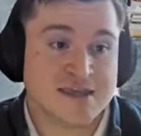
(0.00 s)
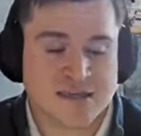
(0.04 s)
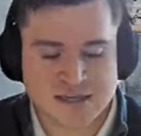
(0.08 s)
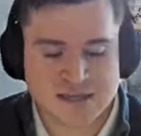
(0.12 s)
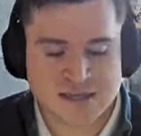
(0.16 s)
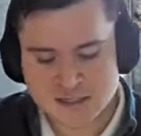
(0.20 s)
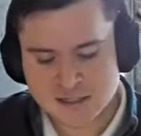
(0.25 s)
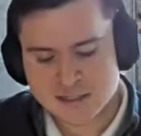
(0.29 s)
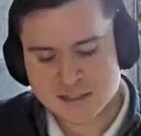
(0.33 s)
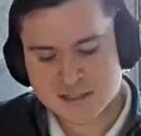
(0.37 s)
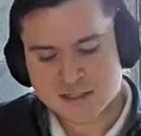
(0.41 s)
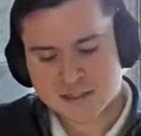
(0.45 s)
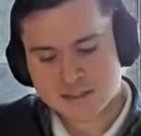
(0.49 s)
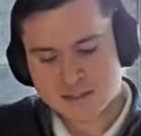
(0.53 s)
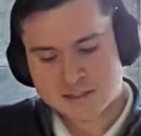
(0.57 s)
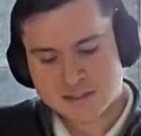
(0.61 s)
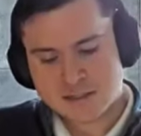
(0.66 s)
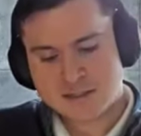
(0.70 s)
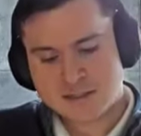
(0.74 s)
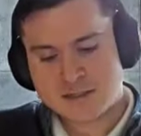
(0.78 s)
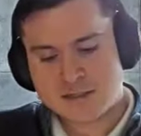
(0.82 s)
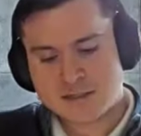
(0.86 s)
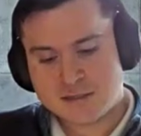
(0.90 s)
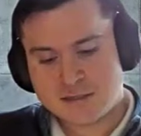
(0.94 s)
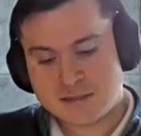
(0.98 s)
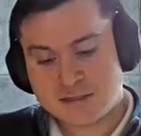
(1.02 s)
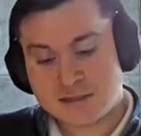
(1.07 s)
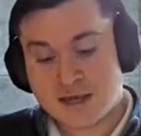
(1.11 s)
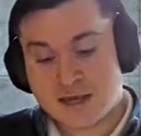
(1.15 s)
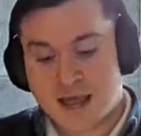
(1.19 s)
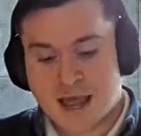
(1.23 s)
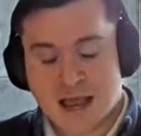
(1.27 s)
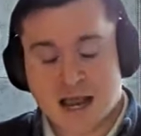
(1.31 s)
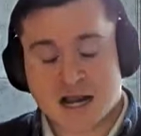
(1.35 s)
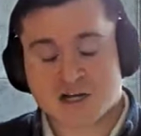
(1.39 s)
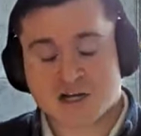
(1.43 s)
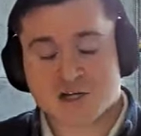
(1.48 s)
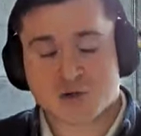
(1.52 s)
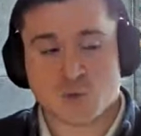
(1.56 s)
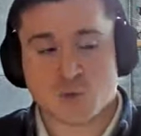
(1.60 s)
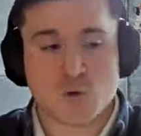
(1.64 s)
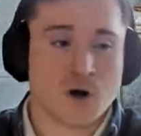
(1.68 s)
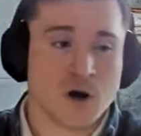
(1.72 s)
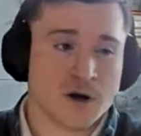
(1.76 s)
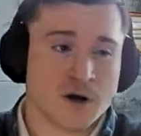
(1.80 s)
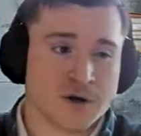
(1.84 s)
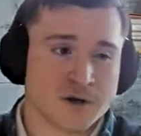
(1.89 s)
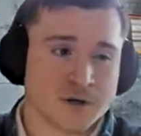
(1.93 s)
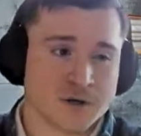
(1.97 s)
in the
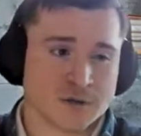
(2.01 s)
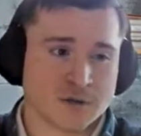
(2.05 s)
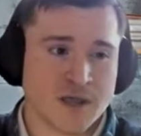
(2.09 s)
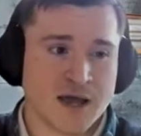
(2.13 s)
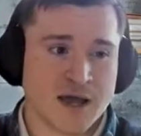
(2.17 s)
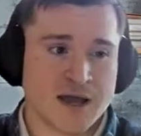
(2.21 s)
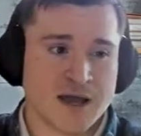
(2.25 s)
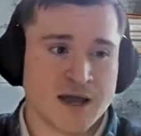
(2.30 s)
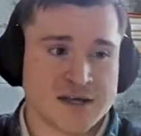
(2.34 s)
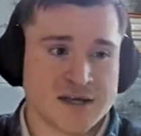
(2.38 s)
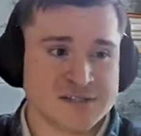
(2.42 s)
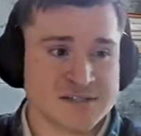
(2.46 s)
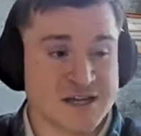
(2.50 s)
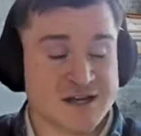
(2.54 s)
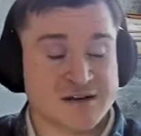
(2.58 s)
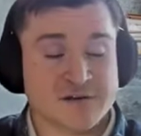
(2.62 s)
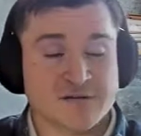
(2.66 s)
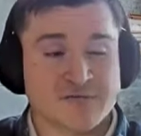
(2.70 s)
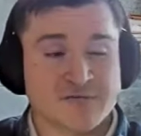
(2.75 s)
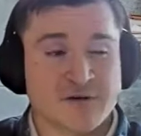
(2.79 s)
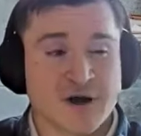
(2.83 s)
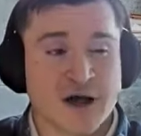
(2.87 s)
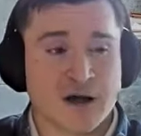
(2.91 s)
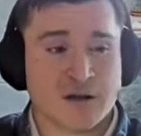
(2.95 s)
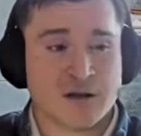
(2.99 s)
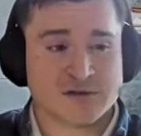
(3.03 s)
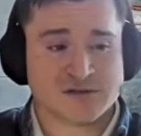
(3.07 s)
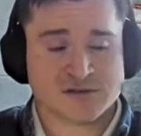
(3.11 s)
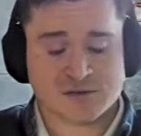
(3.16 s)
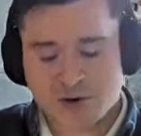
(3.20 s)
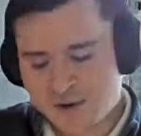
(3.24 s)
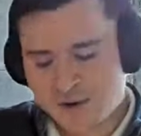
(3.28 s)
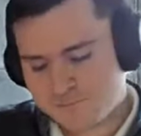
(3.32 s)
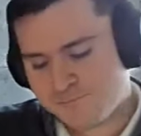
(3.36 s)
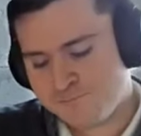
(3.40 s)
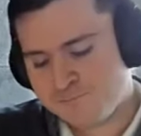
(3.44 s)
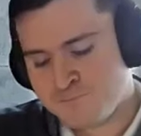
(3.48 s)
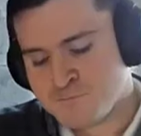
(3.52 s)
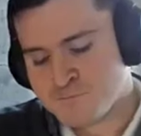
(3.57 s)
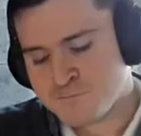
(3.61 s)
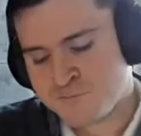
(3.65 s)
actual underlying data files, right?